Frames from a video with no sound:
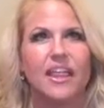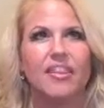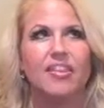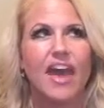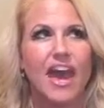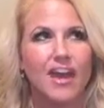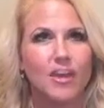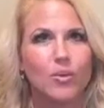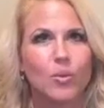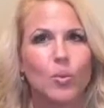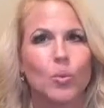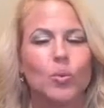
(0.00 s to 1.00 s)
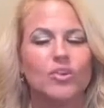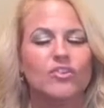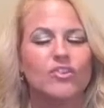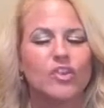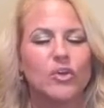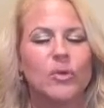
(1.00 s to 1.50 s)
That was
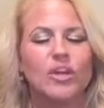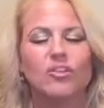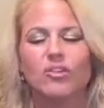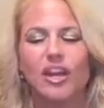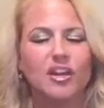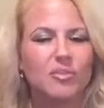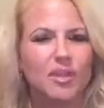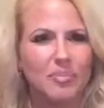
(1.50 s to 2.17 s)
so incredibly